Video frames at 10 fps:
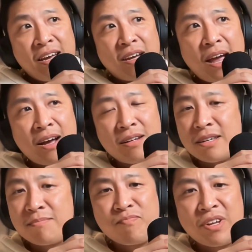yeah,
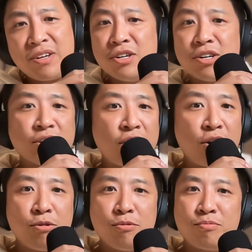like a year
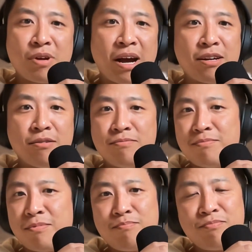ago, kind of
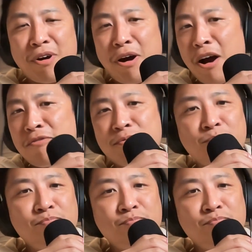off,